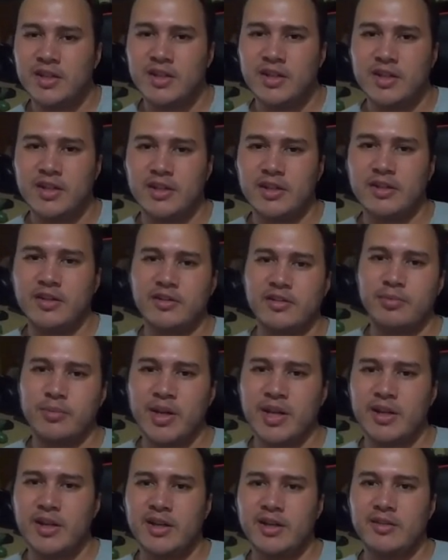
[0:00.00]
here's
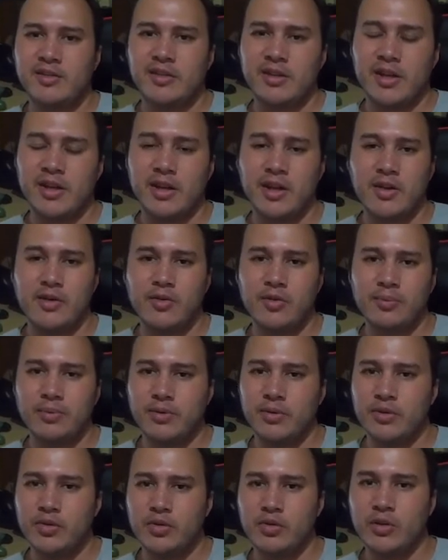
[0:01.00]
my list, and I hope
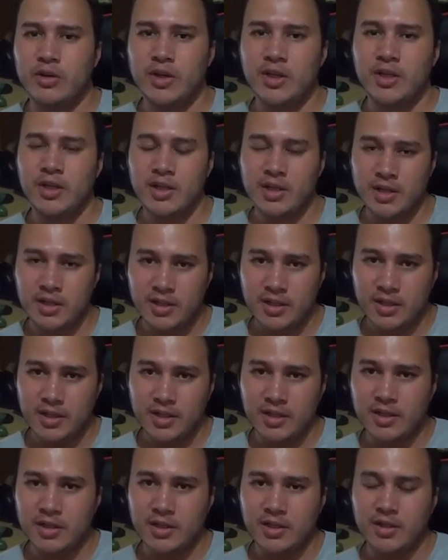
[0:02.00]
you enjoy,
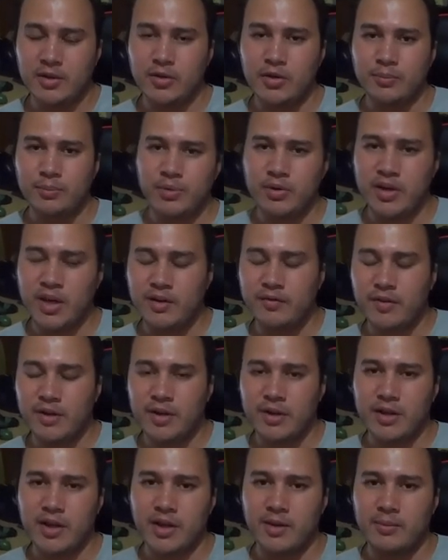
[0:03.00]
and I hope you have
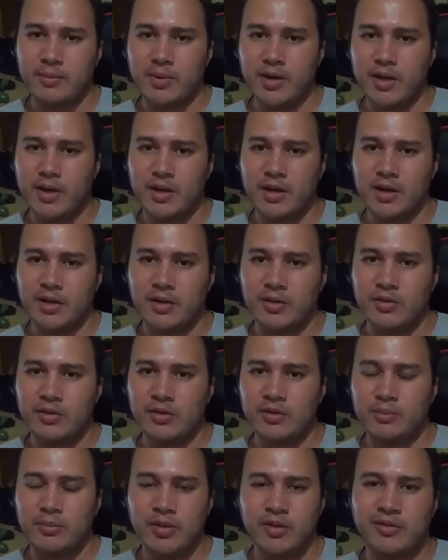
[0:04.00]
a
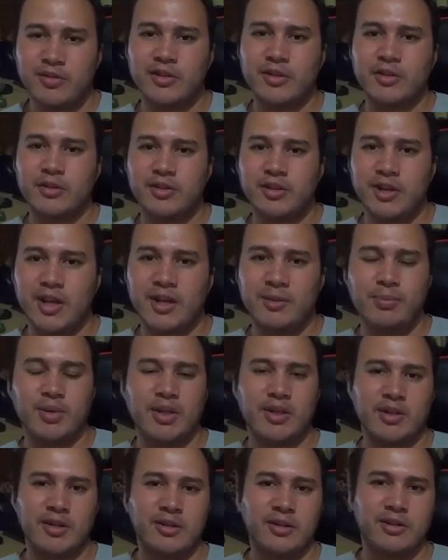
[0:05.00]
good musical time,
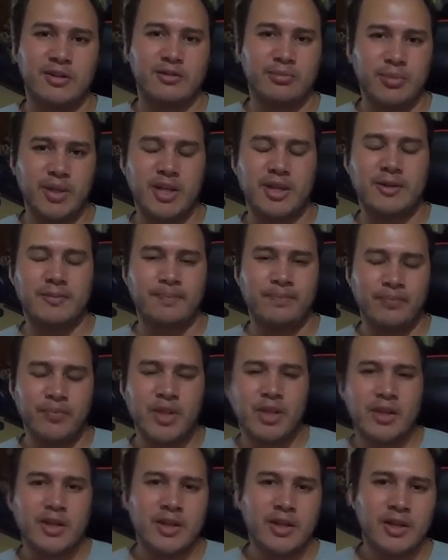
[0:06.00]
because, man,
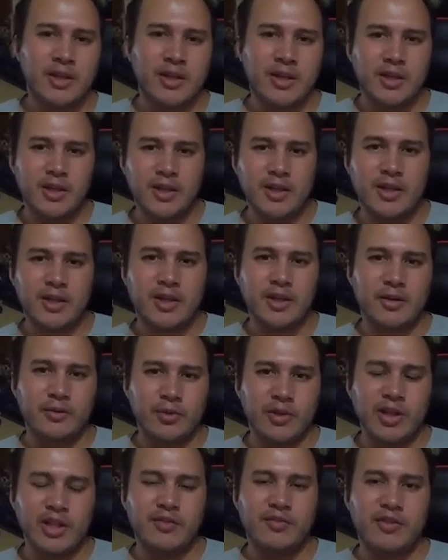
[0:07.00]

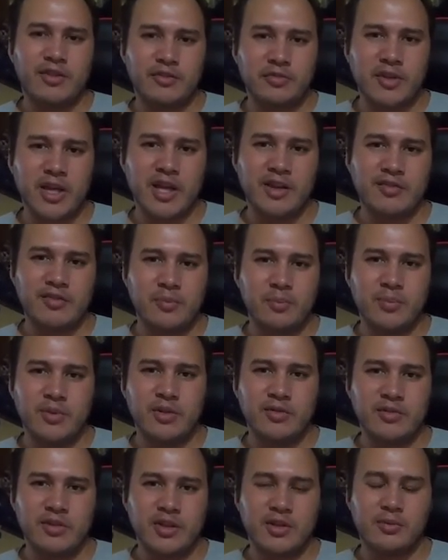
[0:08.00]
relief stress and
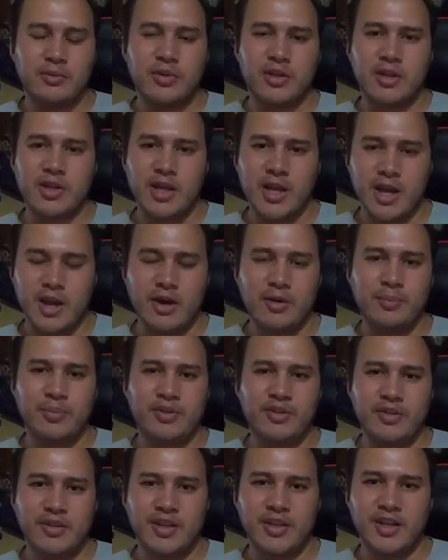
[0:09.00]
music really
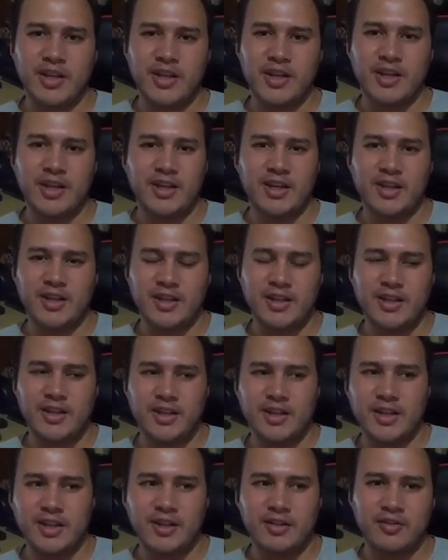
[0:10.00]
helps.
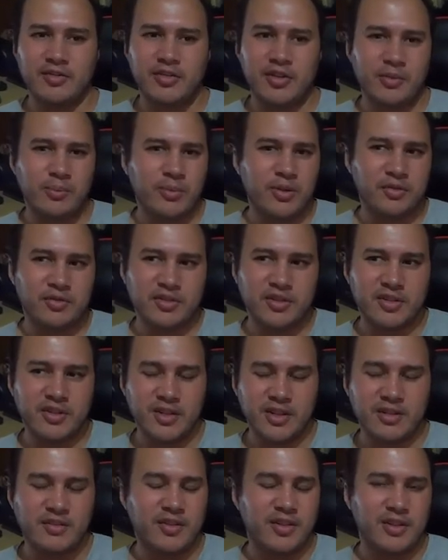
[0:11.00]
Some music
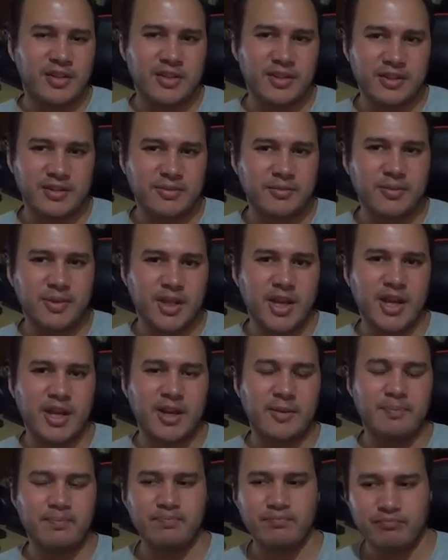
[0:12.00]
even
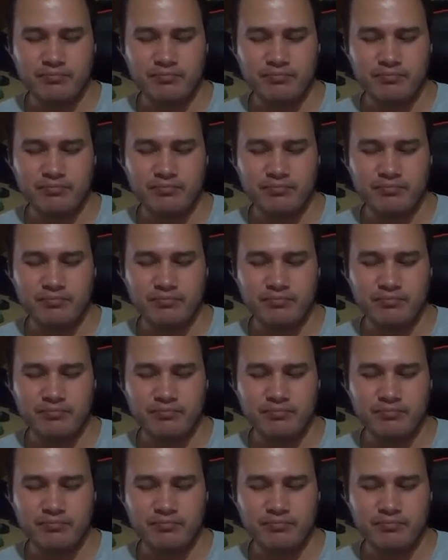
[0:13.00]
kind of